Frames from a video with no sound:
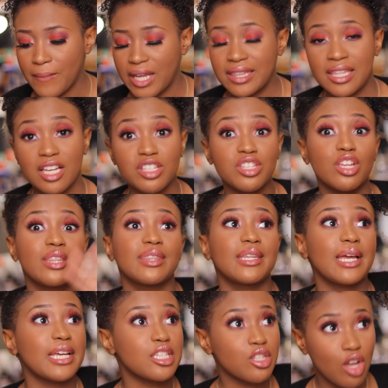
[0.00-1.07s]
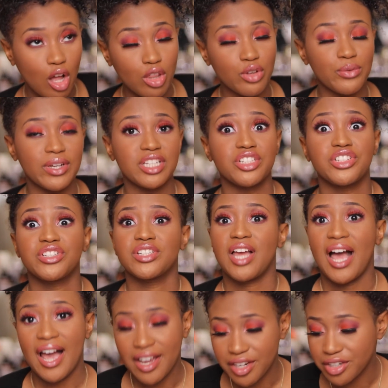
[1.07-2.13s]
there's a nice color range.
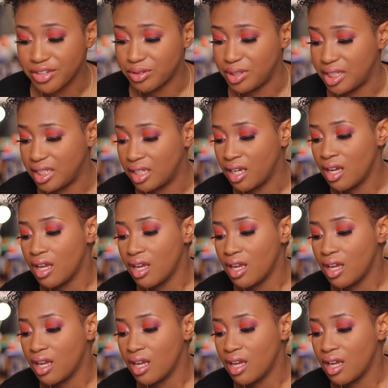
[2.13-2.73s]
I agree.